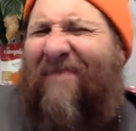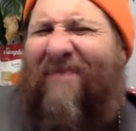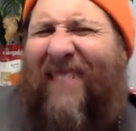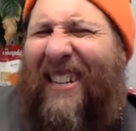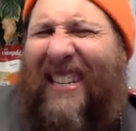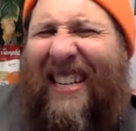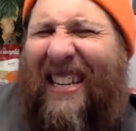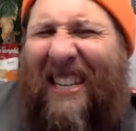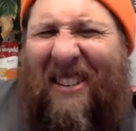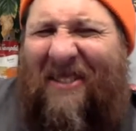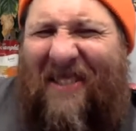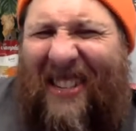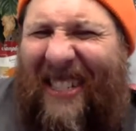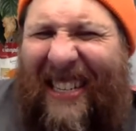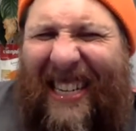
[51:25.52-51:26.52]
But he didn't
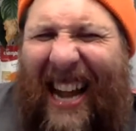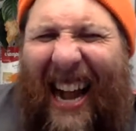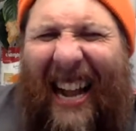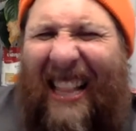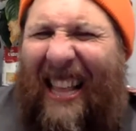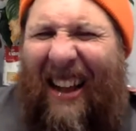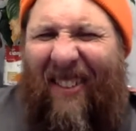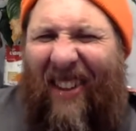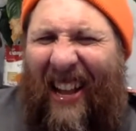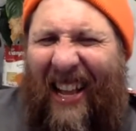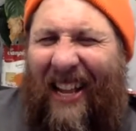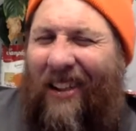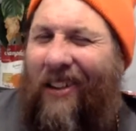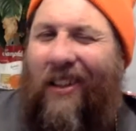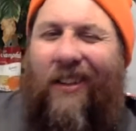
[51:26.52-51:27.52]
really die that
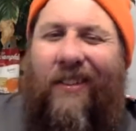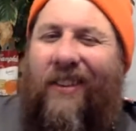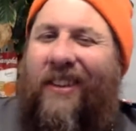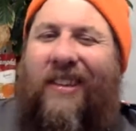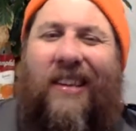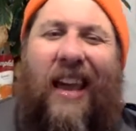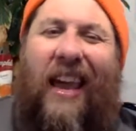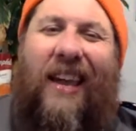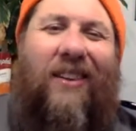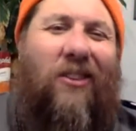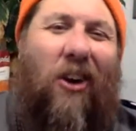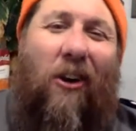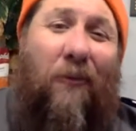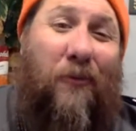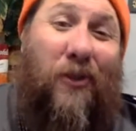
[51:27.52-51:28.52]
way.
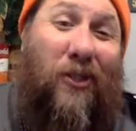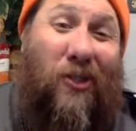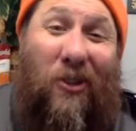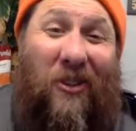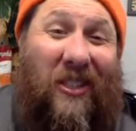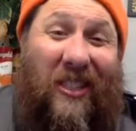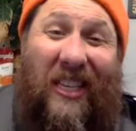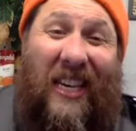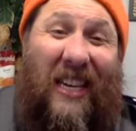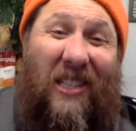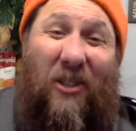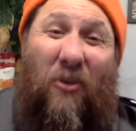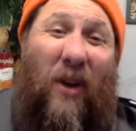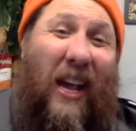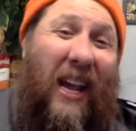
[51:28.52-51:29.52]
Gandalf just took his
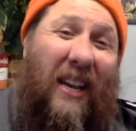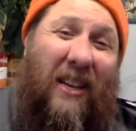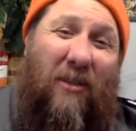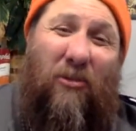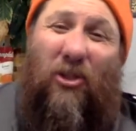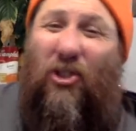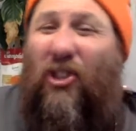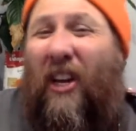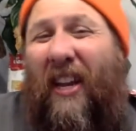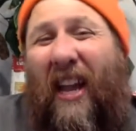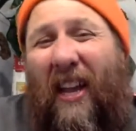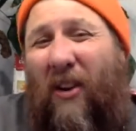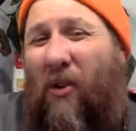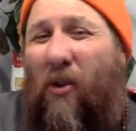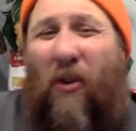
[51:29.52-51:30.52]
keys away, and he was shut
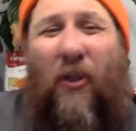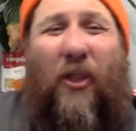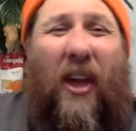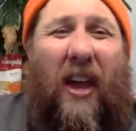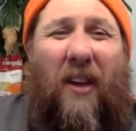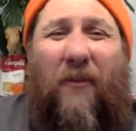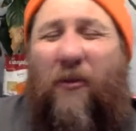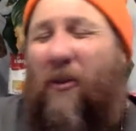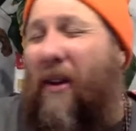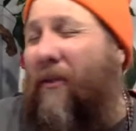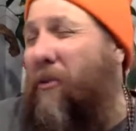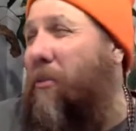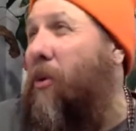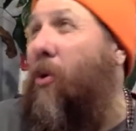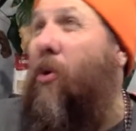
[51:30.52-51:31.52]
out of Orthanc
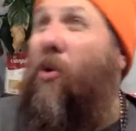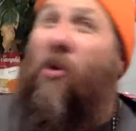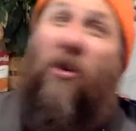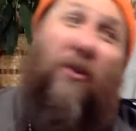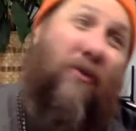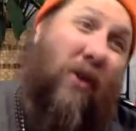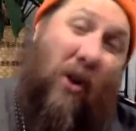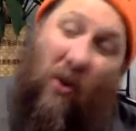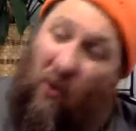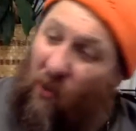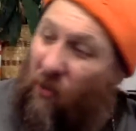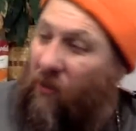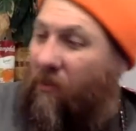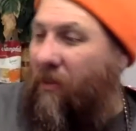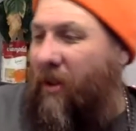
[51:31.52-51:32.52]
forevermore to roam.